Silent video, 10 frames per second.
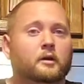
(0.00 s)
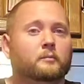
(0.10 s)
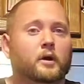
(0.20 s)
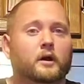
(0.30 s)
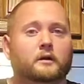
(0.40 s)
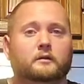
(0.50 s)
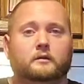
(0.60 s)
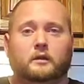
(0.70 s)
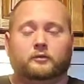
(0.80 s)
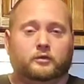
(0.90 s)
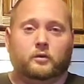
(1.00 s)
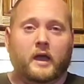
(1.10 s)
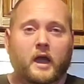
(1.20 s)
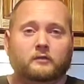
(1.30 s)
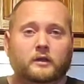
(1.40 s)
But if you
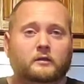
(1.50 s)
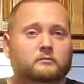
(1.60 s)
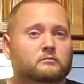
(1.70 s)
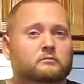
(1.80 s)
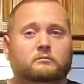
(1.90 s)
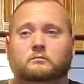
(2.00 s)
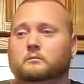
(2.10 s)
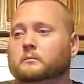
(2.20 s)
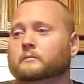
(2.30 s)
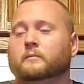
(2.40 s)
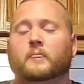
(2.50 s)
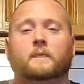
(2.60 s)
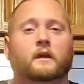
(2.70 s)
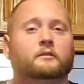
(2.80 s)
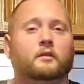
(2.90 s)
haven't,
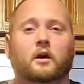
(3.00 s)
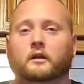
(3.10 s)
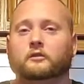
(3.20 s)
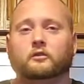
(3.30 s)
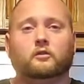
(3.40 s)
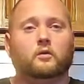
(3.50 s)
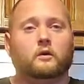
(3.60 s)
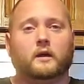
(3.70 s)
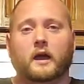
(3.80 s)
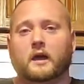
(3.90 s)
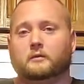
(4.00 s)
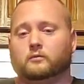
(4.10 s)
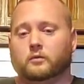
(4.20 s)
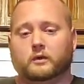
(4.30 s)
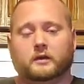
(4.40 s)
as long as you are
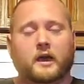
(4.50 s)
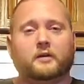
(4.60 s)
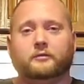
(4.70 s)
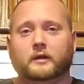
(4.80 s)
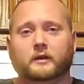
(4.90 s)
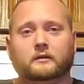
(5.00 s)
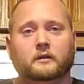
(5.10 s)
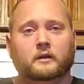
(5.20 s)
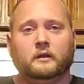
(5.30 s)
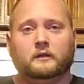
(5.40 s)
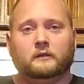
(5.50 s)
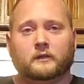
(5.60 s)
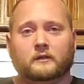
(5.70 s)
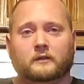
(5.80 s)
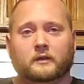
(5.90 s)
not really caffeine
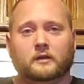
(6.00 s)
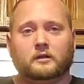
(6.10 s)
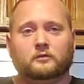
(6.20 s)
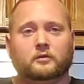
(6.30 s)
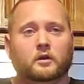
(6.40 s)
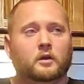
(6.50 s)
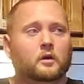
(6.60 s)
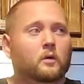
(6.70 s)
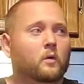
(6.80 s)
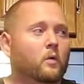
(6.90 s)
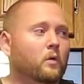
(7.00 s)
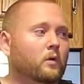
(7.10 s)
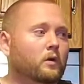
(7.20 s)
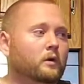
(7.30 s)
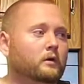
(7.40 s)
sensitive
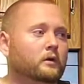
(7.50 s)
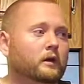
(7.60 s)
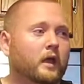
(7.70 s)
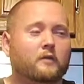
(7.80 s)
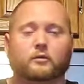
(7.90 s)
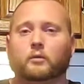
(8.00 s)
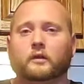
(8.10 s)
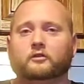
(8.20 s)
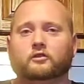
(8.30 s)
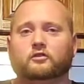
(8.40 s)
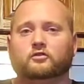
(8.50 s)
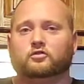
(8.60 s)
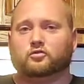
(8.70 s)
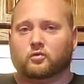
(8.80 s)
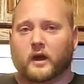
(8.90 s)
or haven't really
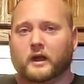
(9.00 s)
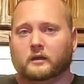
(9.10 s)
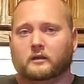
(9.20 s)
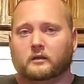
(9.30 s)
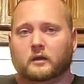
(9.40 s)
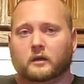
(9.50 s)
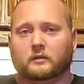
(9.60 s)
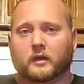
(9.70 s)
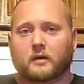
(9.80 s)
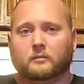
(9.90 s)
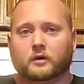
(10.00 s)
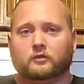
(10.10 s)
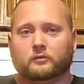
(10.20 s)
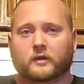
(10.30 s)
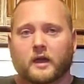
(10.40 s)
just drank that
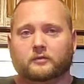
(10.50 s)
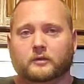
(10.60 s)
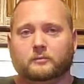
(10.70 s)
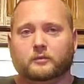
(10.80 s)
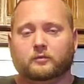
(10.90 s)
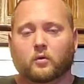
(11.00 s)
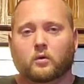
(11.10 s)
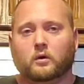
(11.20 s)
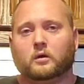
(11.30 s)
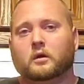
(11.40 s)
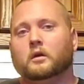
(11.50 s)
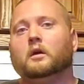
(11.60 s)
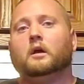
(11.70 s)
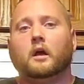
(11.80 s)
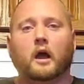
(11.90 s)
much of caffeine before,
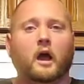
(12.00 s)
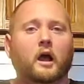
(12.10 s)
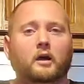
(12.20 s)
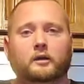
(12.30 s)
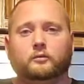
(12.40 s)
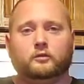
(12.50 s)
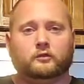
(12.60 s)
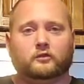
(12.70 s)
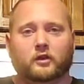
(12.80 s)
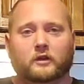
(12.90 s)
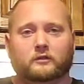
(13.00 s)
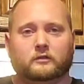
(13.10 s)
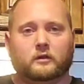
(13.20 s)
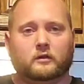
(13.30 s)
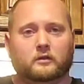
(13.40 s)
I would
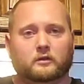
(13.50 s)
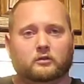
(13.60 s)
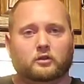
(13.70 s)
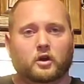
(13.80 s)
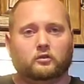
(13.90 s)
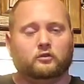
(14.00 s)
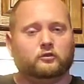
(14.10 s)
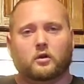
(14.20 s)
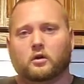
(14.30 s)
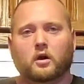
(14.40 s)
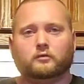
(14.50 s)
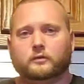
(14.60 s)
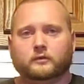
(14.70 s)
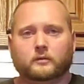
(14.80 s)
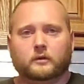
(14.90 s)
suggest, you start off
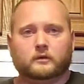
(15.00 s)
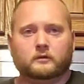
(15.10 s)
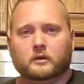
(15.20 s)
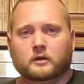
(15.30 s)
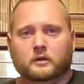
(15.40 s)
with something